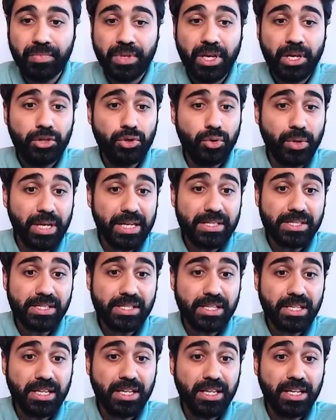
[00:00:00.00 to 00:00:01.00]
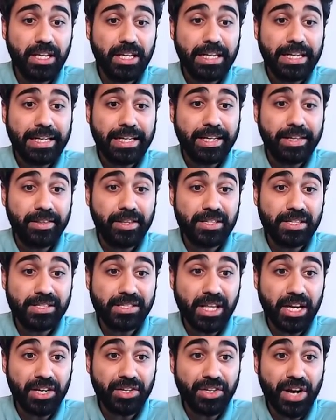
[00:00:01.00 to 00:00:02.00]
You can see this is the
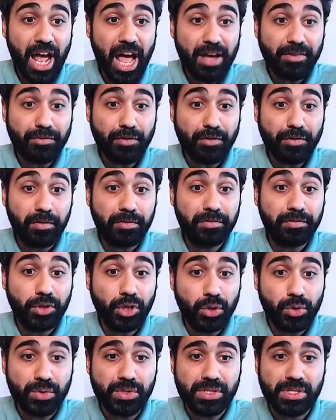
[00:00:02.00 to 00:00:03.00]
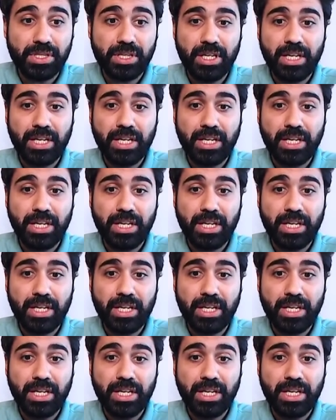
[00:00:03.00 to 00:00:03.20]
graph of views.